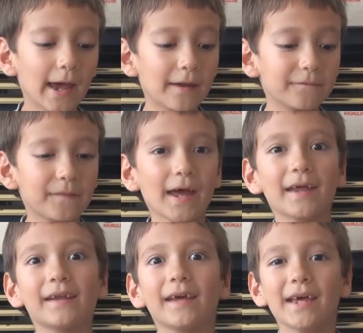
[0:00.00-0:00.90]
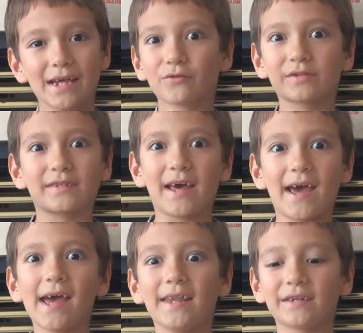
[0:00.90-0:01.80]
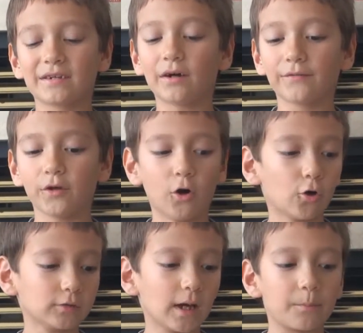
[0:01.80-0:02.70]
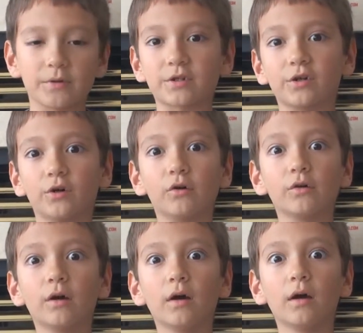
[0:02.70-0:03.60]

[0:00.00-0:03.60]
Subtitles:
and then it was the end of the whole episode.